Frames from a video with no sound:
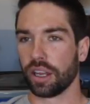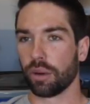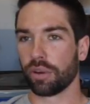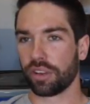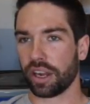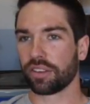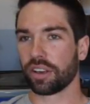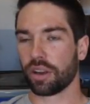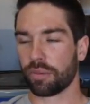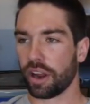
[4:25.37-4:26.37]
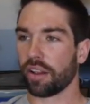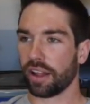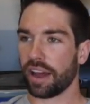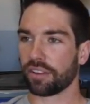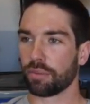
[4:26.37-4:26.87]
it was hectic coming out of the
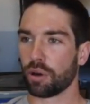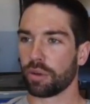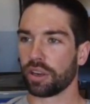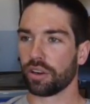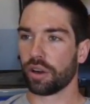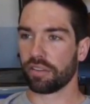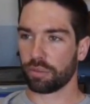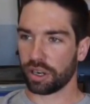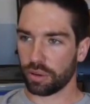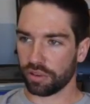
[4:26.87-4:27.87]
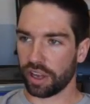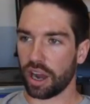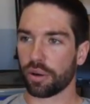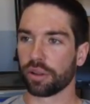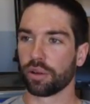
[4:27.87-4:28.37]
last moment. You know, everybody was
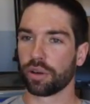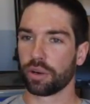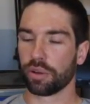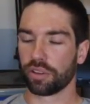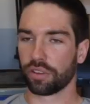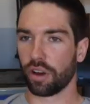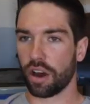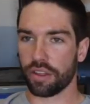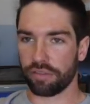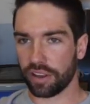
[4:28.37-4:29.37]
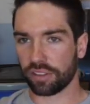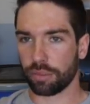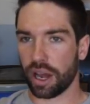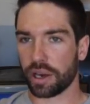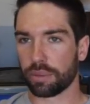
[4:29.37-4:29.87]
out, and Lori was on the fence
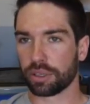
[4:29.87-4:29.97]
about it.